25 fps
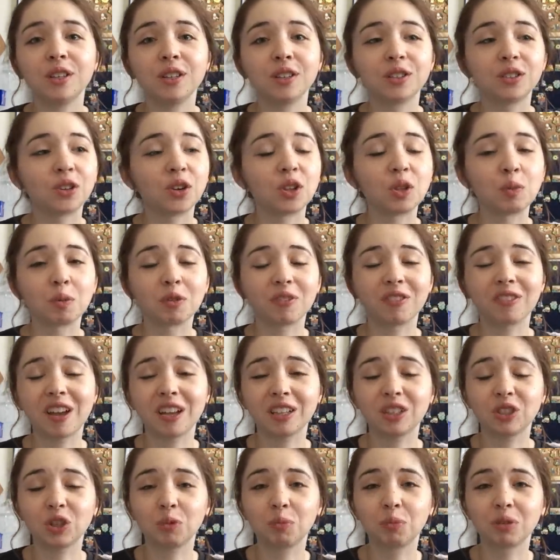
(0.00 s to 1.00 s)
So the
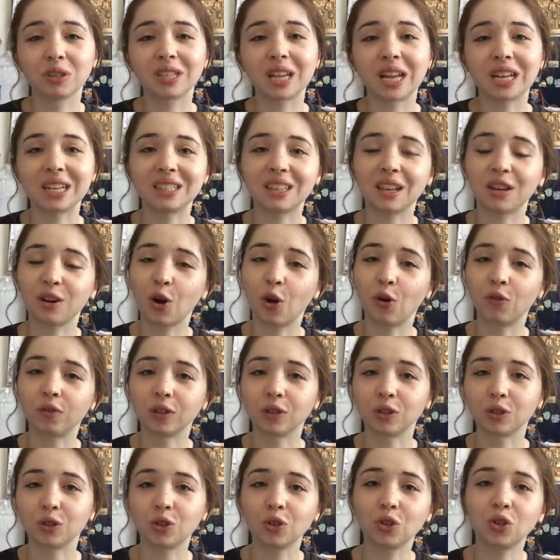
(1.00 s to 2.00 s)
professor presents that
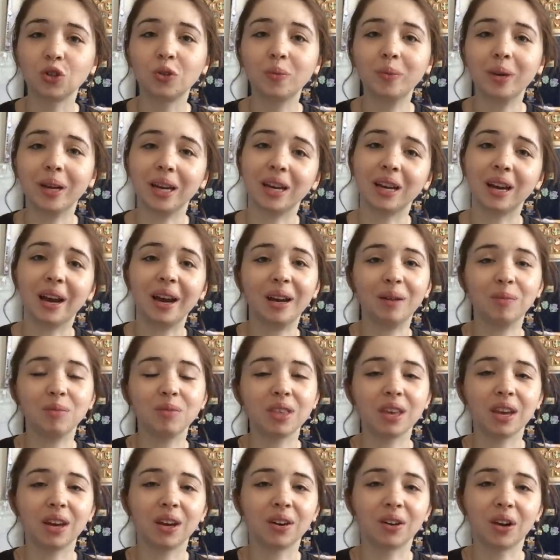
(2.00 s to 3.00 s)
over Zoom, and I'm
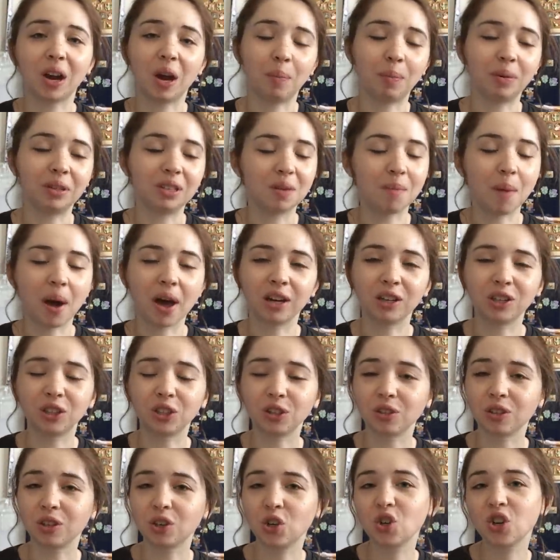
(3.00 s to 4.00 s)
there helping to
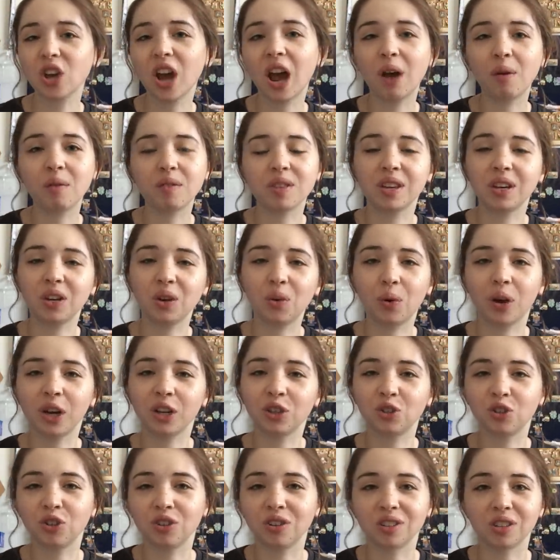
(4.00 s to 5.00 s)
monitor the chat with any
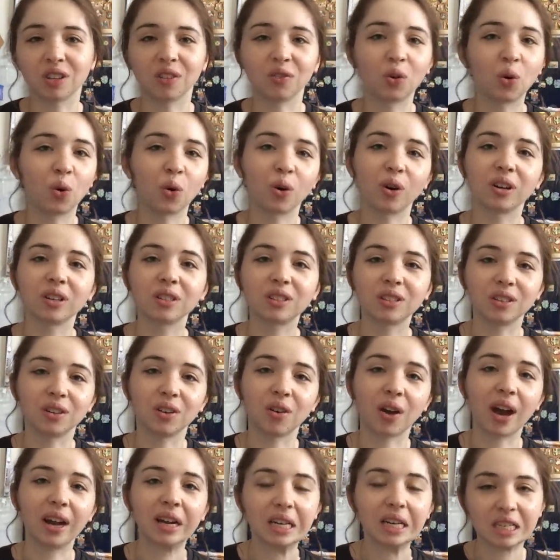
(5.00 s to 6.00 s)
questions. And of course, you know,
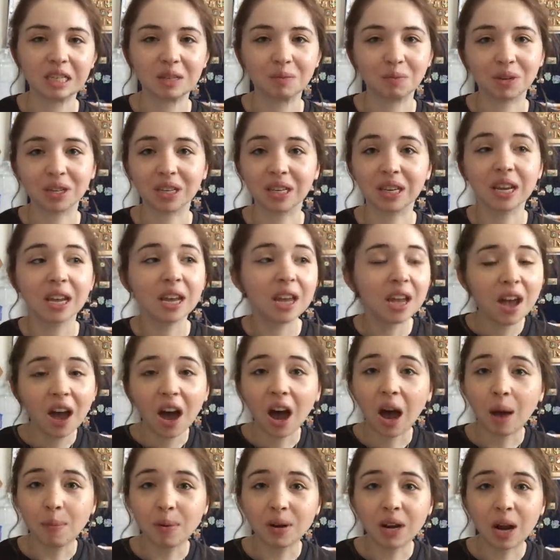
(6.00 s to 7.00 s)
I need to be
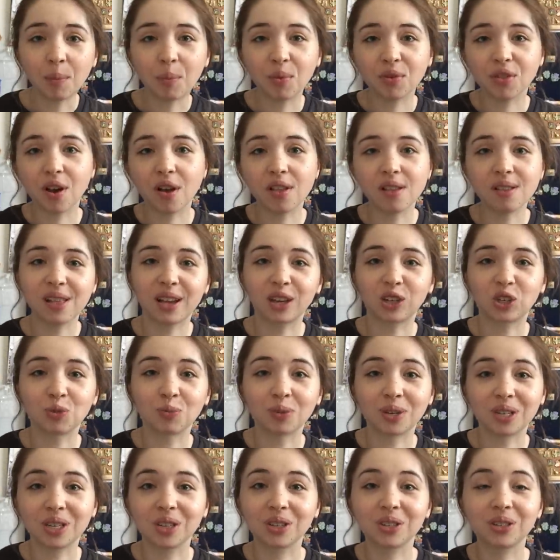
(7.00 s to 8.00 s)
up and up with all the lecture
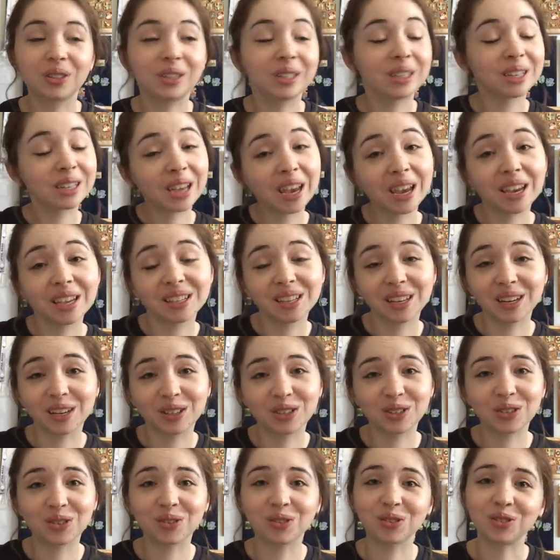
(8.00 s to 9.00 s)
material in case any
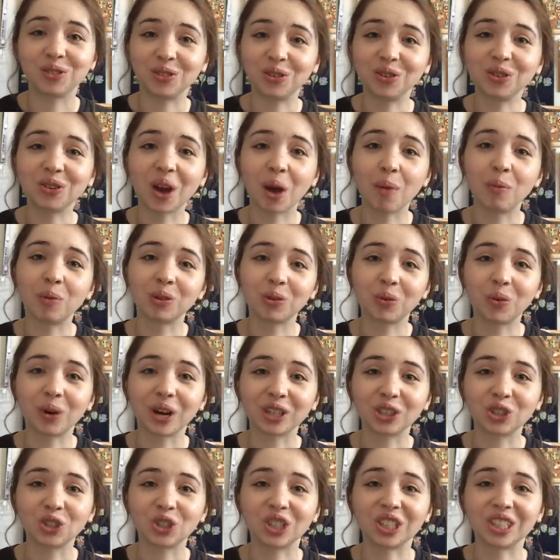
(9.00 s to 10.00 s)
students do come with
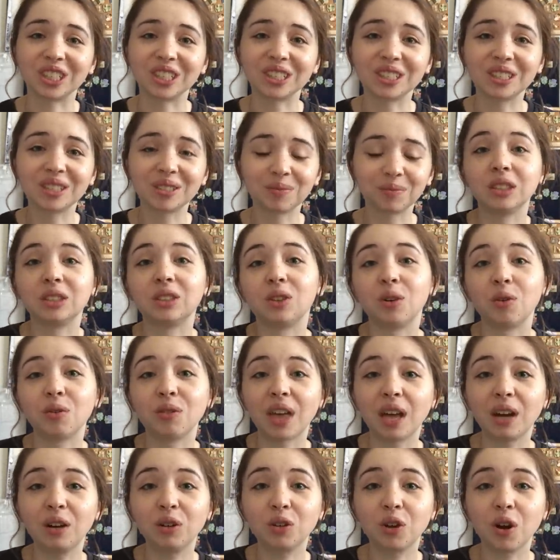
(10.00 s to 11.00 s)
questions. So
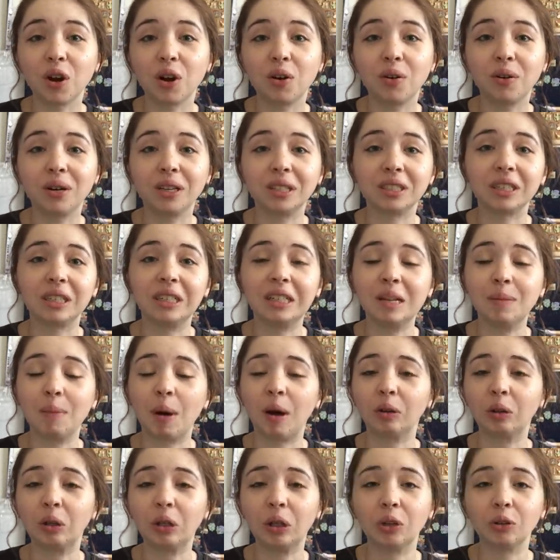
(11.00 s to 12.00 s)
that'll go until
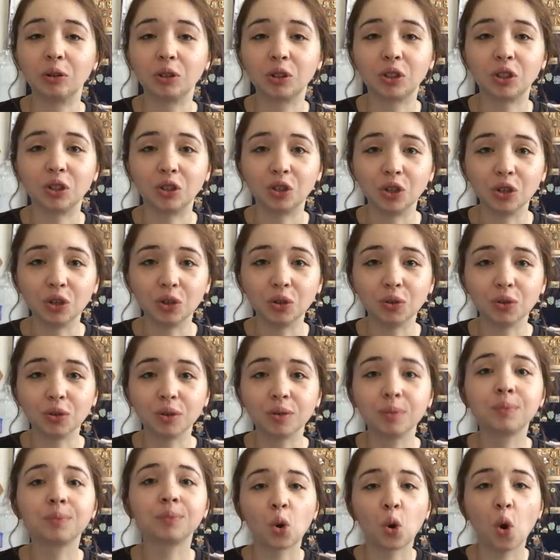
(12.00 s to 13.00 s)
about close to
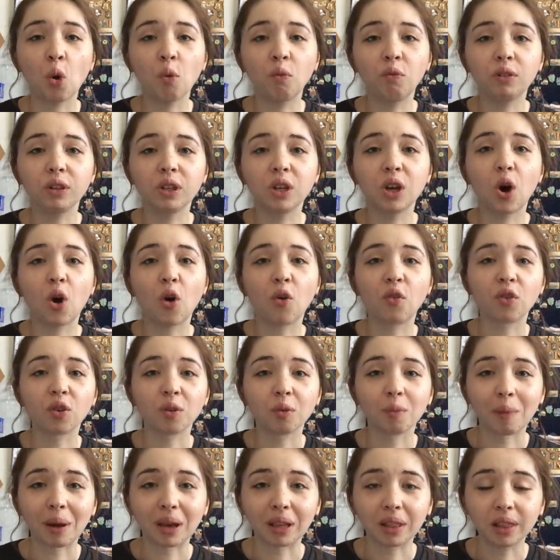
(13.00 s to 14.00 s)
noon. Hopefully
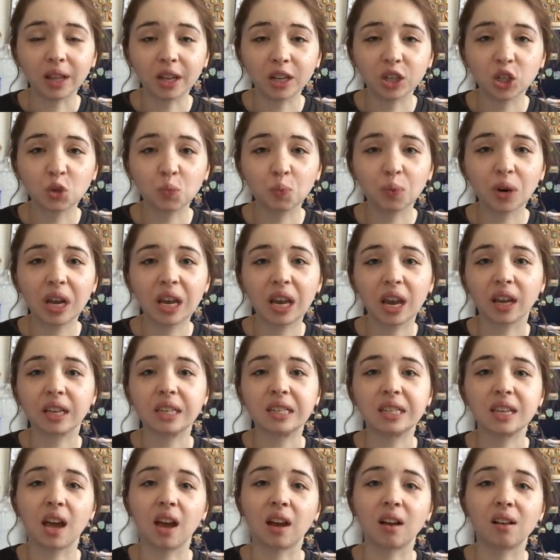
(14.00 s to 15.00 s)
over my lunch break, I
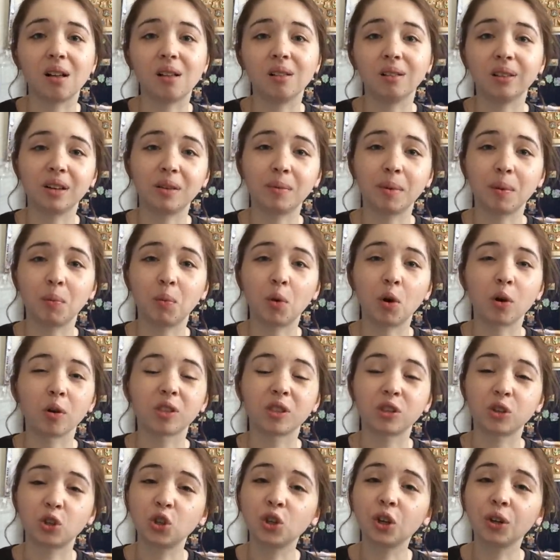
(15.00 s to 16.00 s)
can tackle a little bit more with
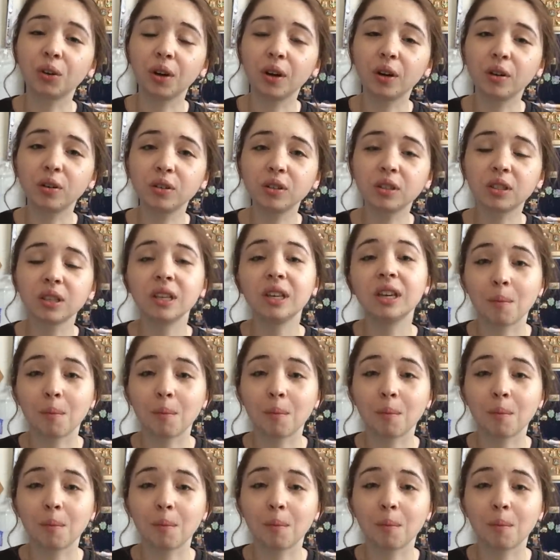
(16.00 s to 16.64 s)
the churros.